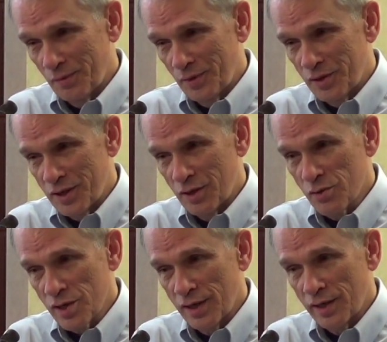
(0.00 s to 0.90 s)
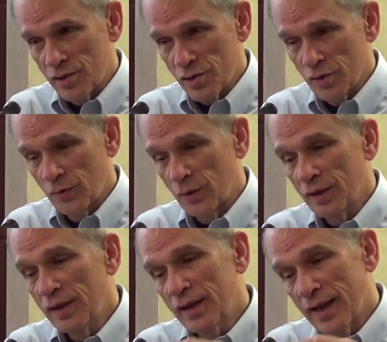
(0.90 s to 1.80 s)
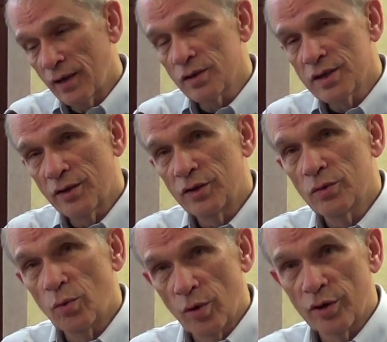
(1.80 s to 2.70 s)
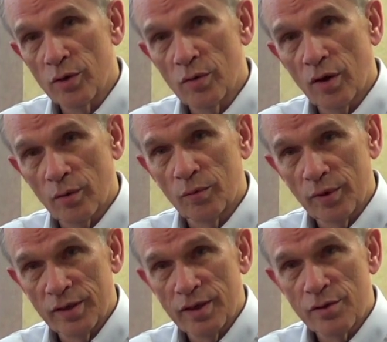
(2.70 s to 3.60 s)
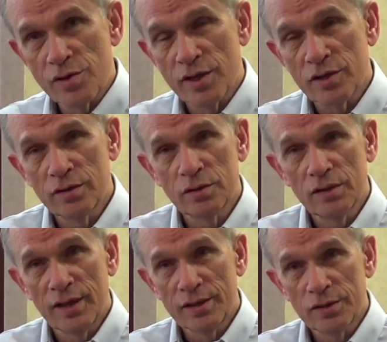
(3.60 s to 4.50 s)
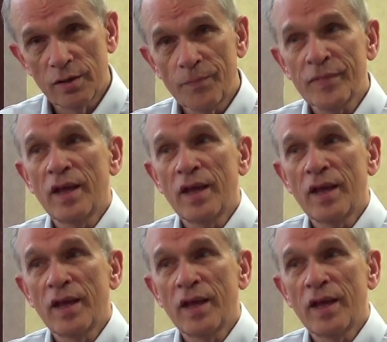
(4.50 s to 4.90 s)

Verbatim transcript: when you take your sightings and so forth, that'll tell you where you are, where the intersection of those lines are.